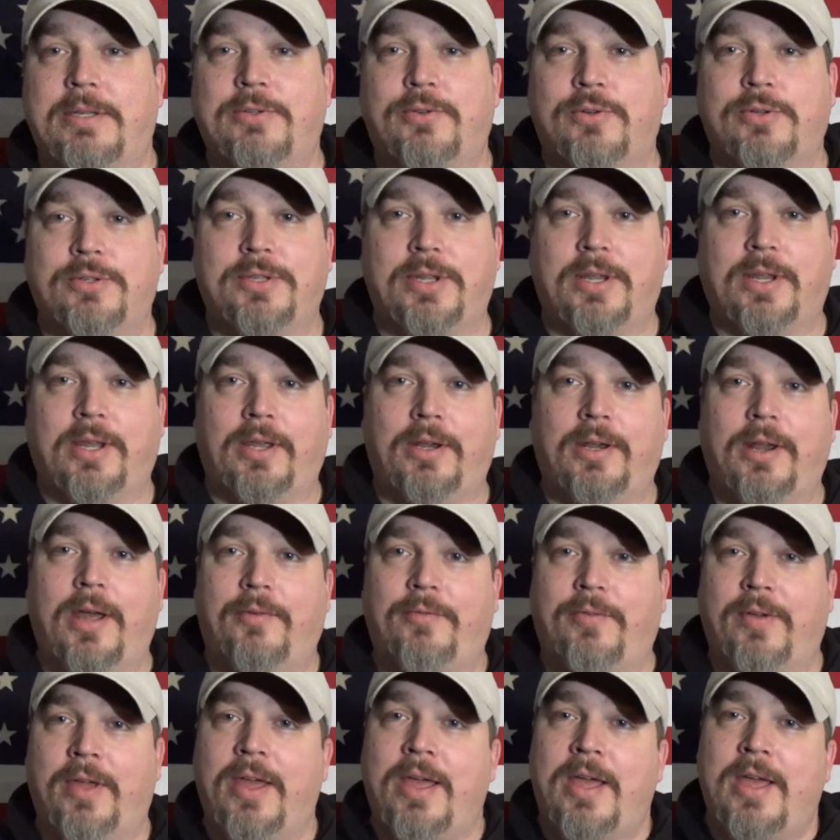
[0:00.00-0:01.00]
interesting
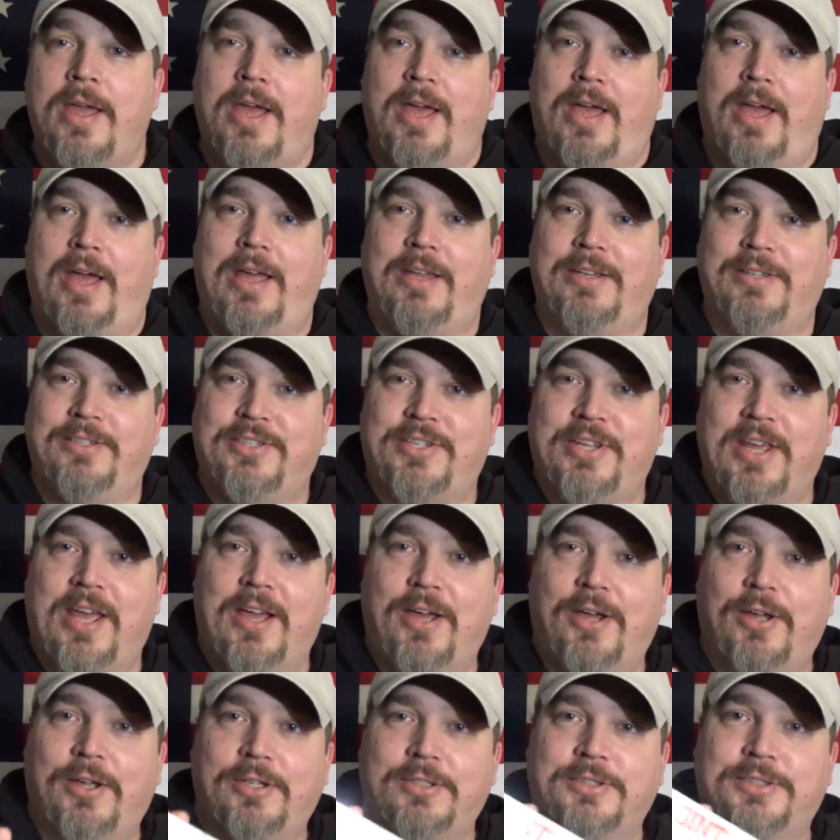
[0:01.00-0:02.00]
enough
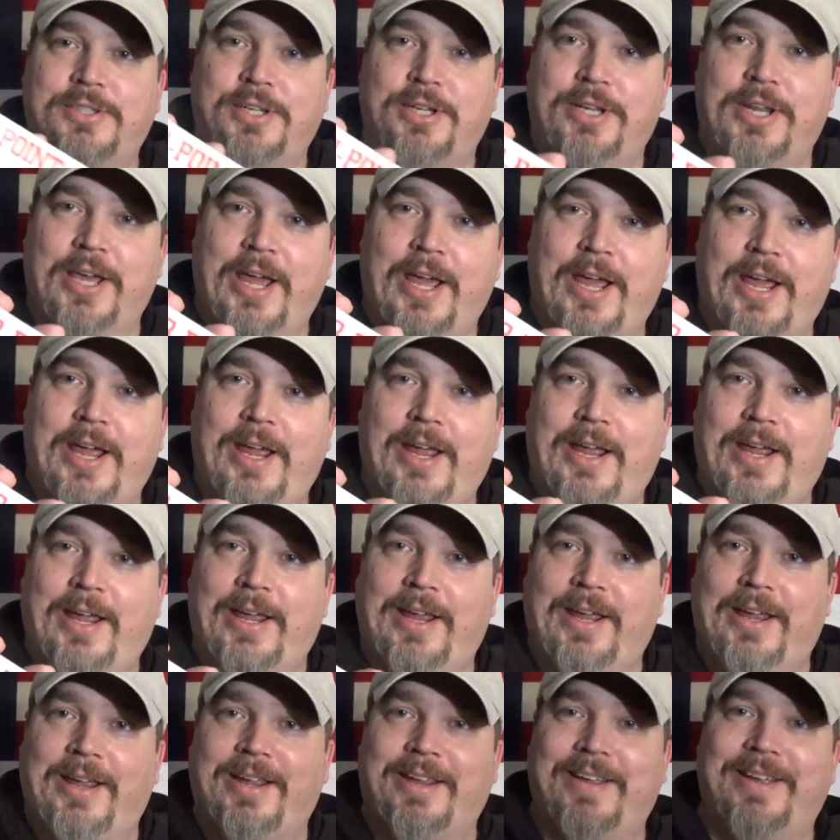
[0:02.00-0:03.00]
until
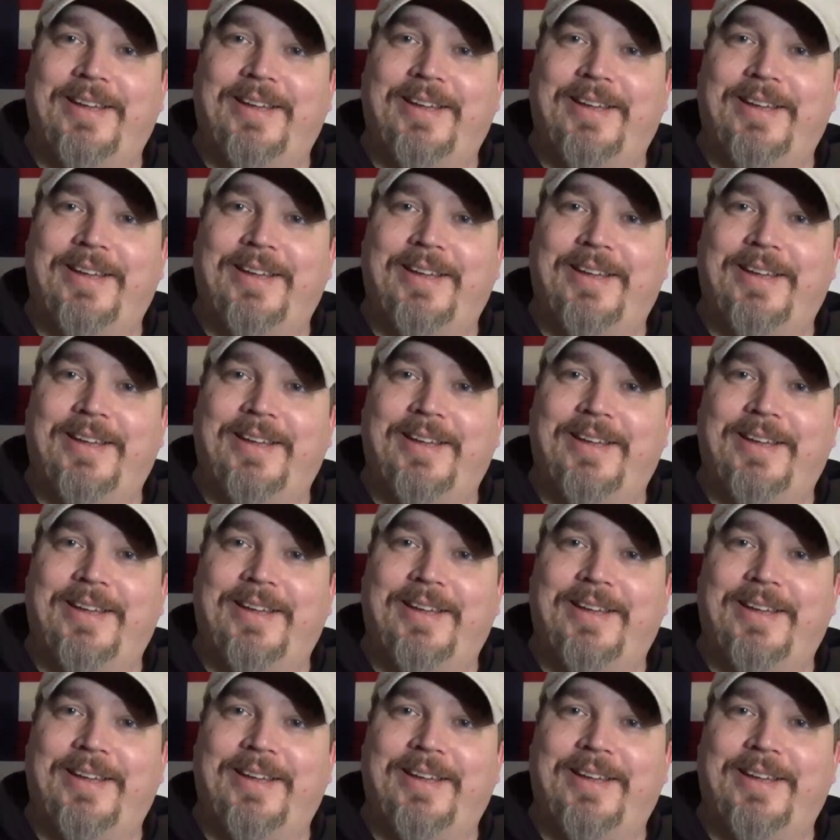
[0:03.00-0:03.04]
today.